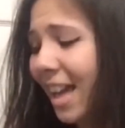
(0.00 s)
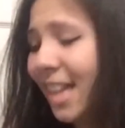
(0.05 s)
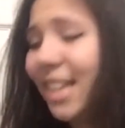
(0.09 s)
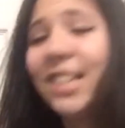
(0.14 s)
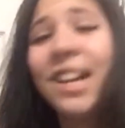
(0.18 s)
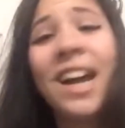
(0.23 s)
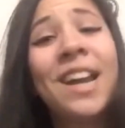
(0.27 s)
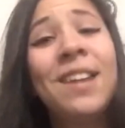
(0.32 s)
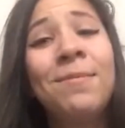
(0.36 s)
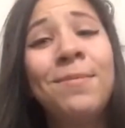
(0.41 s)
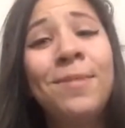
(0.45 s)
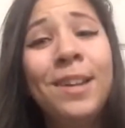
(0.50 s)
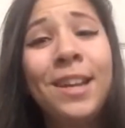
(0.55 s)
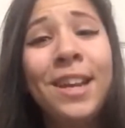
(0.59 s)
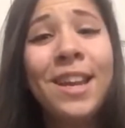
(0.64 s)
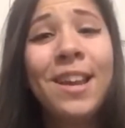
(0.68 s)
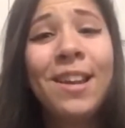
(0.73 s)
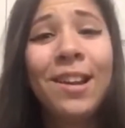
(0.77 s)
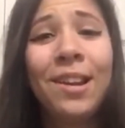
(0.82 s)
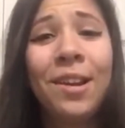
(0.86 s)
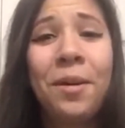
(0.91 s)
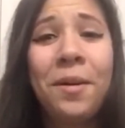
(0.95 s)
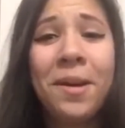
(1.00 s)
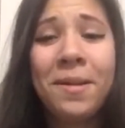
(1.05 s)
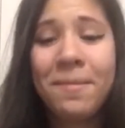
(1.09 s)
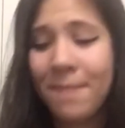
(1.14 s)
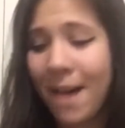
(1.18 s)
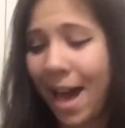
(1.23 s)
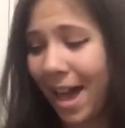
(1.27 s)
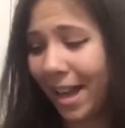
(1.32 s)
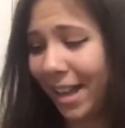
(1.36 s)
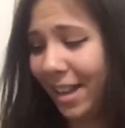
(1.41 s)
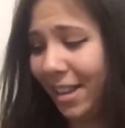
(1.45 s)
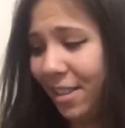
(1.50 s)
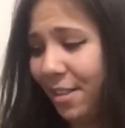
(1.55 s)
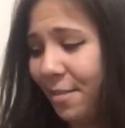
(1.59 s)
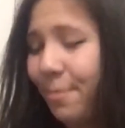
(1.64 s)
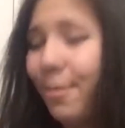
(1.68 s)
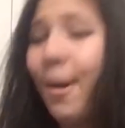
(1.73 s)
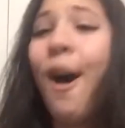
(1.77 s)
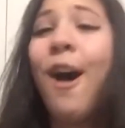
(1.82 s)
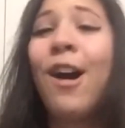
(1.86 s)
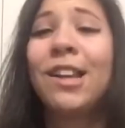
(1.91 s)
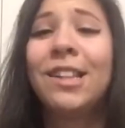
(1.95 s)
I tried putting Chloe back in the
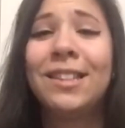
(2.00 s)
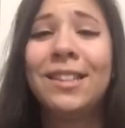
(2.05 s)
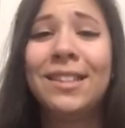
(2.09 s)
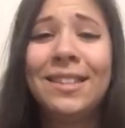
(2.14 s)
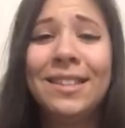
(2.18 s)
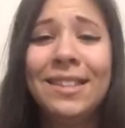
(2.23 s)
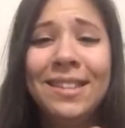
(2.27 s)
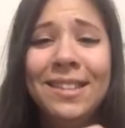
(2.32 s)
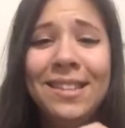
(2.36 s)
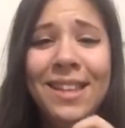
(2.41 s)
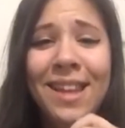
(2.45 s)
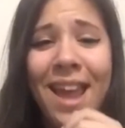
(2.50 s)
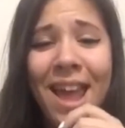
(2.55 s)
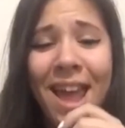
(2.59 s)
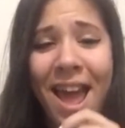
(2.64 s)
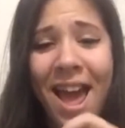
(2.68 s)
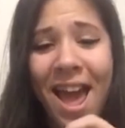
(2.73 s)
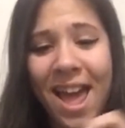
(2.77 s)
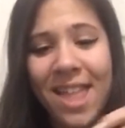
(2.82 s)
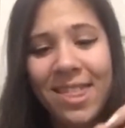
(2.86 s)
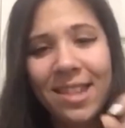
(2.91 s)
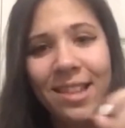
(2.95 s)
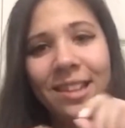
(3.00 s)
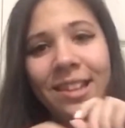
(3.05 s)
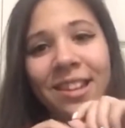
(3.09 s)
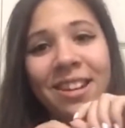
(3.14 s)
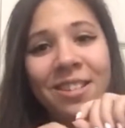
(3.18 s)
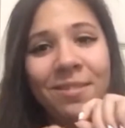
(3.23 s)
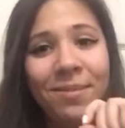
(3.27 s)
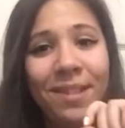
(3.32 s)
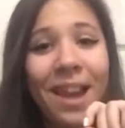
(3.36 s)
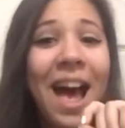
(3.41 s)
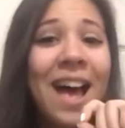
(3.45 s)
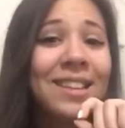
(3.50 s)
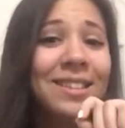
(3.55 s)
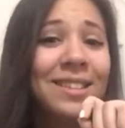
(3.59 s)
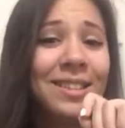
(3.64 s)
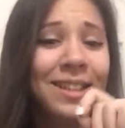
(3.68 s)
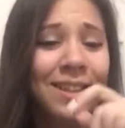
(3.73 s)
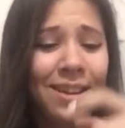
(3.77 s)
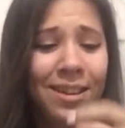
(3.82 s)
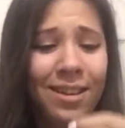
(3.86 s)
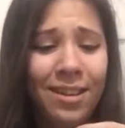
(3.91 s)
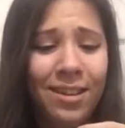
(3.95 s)
box and the little
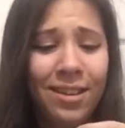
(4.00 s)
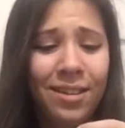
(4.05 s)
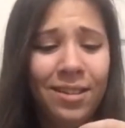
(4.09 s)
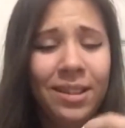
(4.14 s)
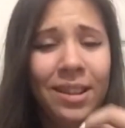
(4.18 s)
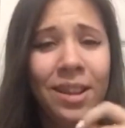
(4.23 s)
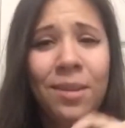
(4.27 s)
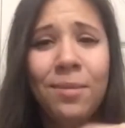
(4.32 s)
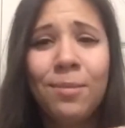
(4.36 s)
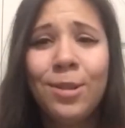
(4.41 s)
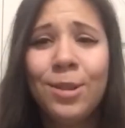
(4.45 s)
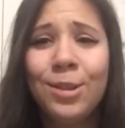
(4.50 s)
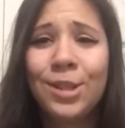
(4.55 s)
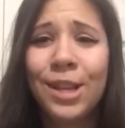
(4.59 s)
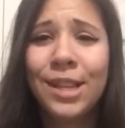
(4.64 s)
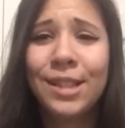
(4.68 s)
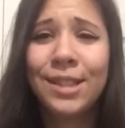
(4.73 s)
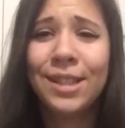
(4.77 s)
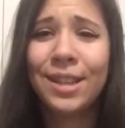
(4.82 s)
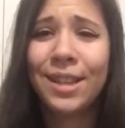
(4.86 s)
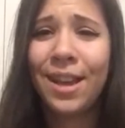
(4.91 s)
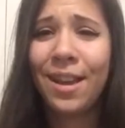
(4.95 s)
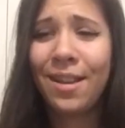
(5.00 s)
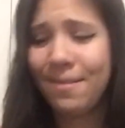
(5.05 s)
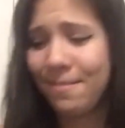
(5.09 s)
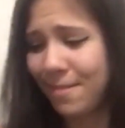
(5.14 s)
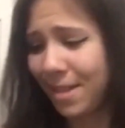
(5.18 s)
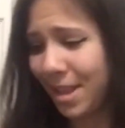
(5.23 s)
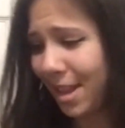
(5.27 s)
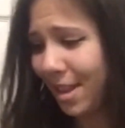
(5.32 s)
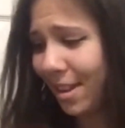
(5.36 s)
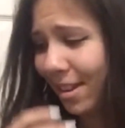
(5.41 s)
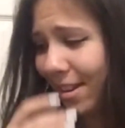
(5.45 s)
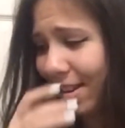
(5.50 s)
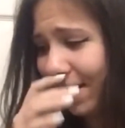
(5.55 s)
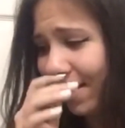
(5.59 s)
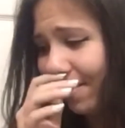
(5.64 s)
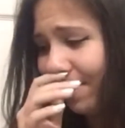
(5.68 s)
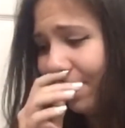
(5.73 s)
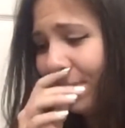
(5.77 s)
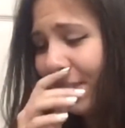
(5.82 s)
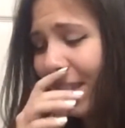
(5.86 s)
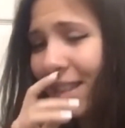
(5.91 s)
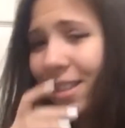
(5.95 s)
plastic almost tried to cut me.
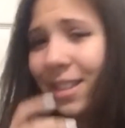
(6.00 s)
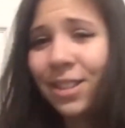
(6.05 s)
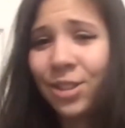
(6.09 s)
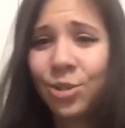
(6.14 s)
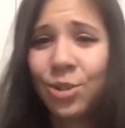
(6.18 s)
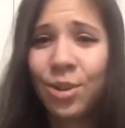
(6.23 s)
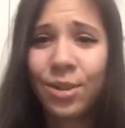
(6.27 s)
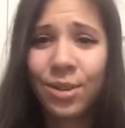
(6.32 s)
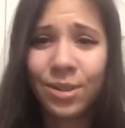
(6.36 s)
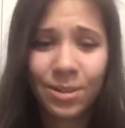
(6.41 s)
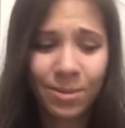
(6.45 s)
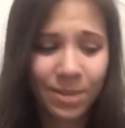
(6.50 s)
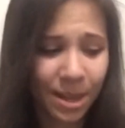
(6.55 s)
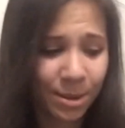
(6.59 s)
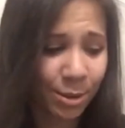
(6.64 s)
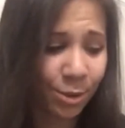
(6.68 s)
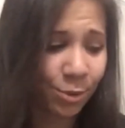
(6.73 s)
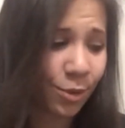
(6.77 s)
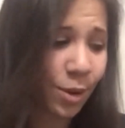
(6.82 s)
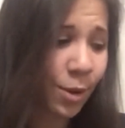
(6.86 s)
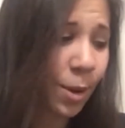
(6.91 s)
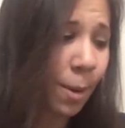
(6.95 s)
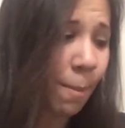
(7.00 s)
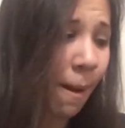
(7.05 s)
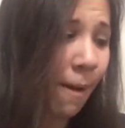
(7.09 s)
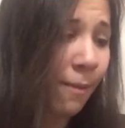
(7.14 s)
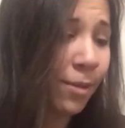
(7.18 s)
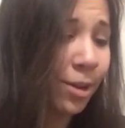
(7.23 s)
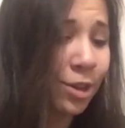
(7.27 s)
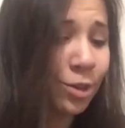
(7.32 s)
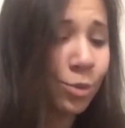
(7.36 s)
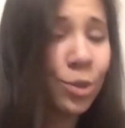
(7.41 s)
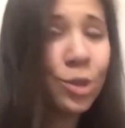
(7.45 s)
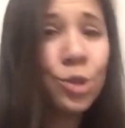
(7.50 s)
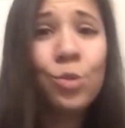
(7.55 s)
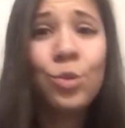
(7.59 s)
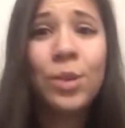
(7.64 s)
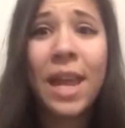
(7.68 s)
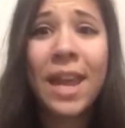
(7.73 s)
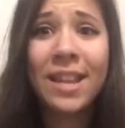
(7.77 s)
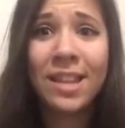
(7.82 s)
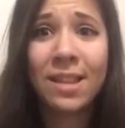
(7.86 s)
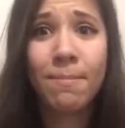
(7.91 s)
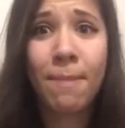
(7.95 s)
That's the struggle sometimes with Funko Pop figures. Once you
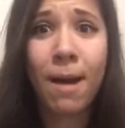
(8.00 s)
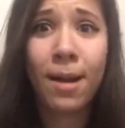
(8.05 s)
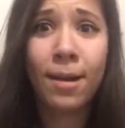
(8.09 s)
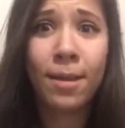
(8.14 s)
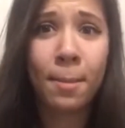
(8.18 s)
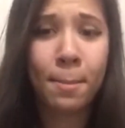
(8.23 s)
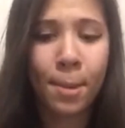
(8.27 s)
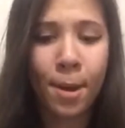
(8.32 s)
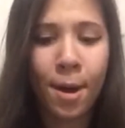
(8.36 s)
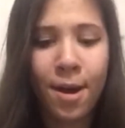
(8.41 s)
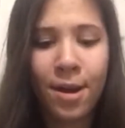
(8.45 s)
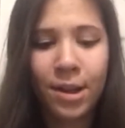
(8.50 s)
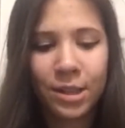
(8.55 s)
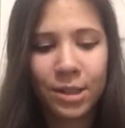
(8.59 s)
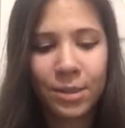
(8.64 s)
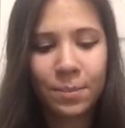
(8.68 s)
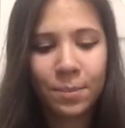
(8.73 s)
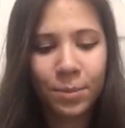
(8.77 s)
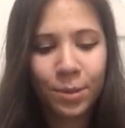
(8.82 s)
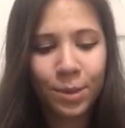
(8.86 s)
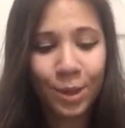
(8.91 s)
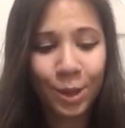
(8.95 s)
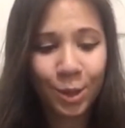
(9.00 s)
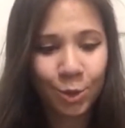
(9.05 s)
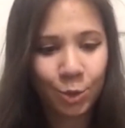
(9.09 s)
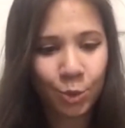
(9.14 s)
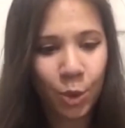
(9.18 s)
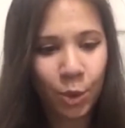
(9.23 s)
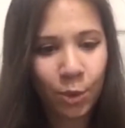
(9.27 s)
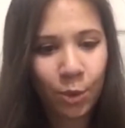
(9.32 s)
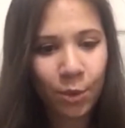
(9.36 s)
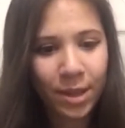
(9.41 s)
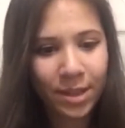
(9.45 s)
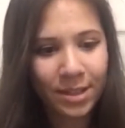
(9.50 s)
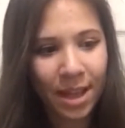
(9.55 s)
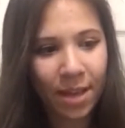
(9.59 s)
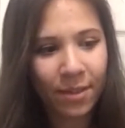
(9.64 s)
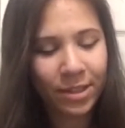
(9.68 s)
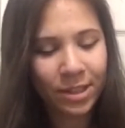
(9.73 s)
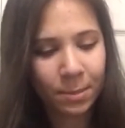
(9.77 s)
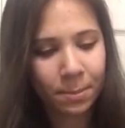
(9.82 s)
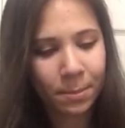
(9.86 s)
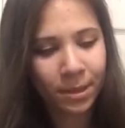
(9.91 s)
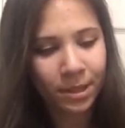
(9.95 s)
take them out of the box, the struggle is
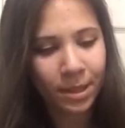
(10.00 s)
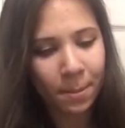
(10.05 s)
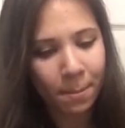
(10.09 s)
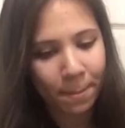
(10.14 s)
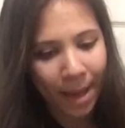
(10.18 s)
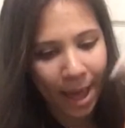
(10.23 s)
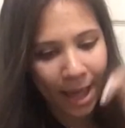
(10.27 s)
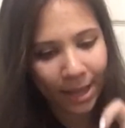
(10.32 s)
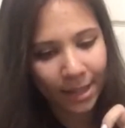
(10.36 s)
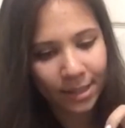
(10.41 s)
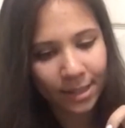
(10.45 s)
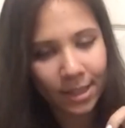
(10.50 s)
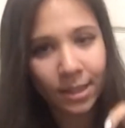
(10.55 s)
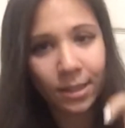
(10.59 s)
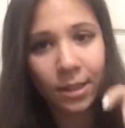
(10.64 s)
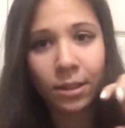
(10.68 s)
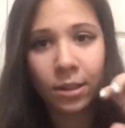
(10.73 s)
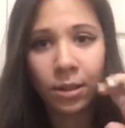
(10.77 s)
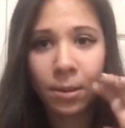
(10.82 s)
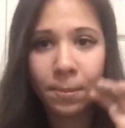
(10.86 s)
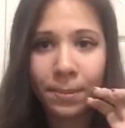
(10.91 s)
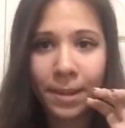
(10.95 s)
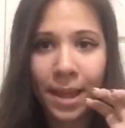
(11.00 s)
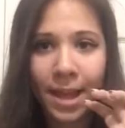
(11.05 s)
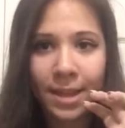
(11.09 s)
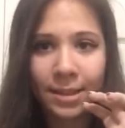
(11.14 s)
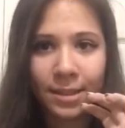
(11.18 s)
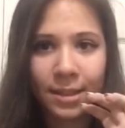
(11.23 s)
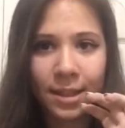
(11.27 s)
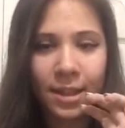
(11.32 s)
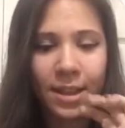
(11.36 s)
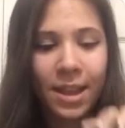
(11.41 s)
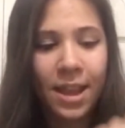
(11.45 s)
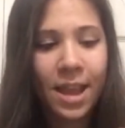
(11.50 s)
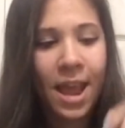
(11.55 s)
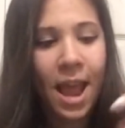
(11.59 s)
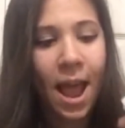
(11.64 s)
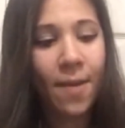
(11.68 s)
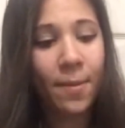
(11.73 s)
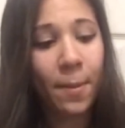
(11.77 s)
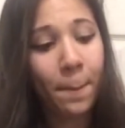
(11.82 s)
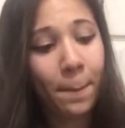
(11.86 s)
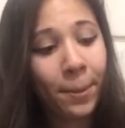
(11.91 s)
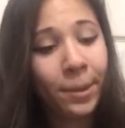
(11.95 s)
having to put them back inside the little plastic
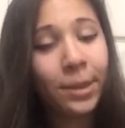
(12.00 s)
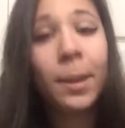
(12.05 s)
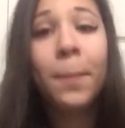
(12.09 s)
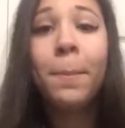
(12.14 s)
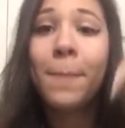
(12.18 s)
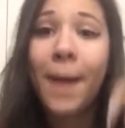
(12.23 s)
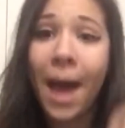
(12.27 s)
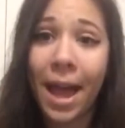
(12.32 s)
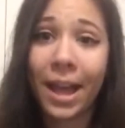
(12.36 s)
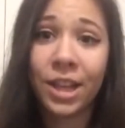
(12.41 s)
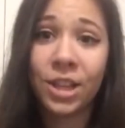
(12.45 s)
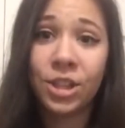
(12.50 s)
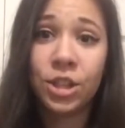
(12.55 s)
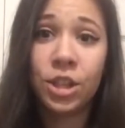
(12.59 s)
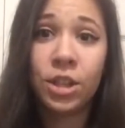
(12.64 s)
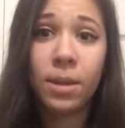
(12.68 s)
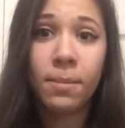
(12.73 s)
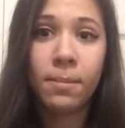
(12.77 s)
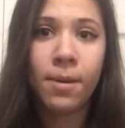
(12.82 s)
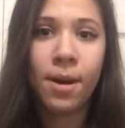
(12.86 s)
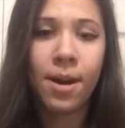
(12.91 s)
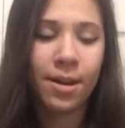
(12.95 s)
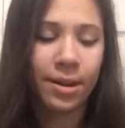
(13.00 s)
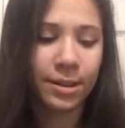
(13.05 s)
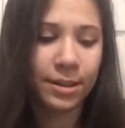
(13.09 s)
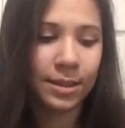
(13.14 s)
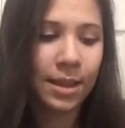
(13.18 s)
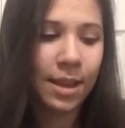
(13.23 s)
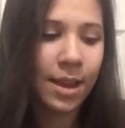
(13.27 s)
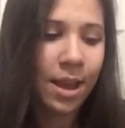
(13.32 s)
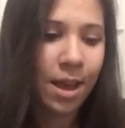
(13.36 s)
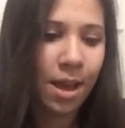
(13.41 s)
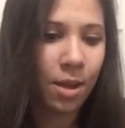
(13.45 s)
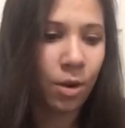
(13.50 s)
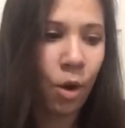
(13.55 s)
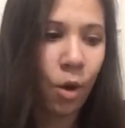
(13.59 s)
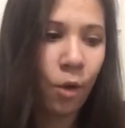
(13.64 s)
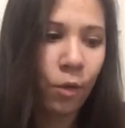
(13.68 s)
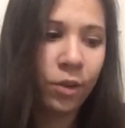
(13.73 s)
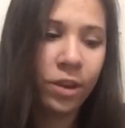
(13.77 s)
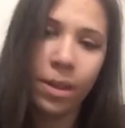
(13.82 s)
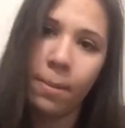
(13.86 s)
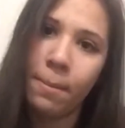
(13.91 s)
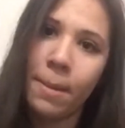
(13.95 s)
and then put them back into the box and
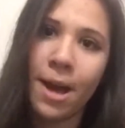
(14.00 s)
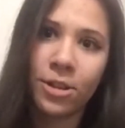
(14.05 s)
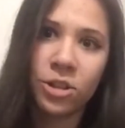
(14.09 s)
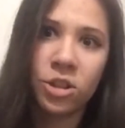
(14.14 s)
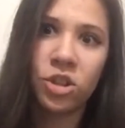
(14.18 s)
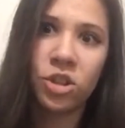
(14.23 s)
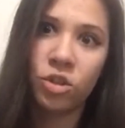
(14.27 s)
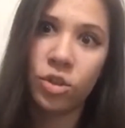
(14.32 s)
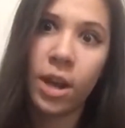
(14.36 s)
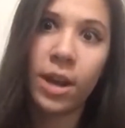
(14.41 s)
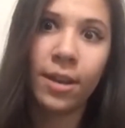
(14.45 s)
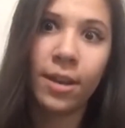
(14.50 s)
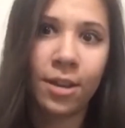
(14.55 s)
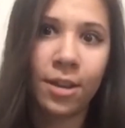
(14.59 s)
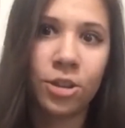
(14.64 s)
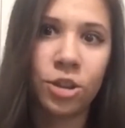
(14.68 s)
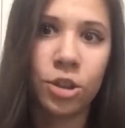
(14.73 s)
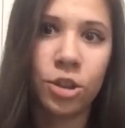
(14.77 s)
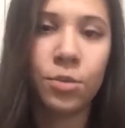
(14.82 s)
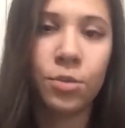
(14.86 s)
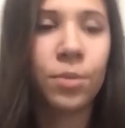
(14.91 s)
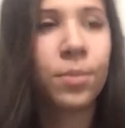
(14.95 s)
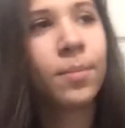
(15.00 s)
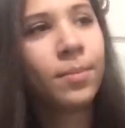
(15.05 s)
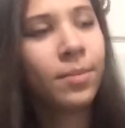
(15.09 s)
hopefully the box doesn't try to cut you.